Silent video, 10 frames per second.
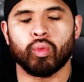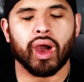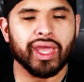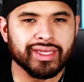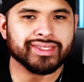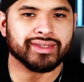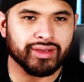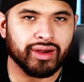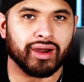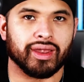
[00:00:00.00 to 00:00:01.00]
Why it's a
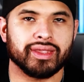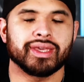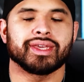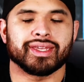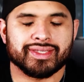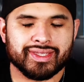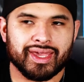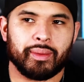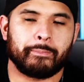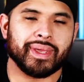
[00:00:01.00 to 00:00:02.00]
con is
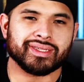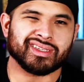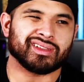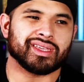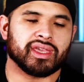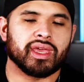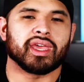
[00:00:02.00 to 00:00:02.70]
that basically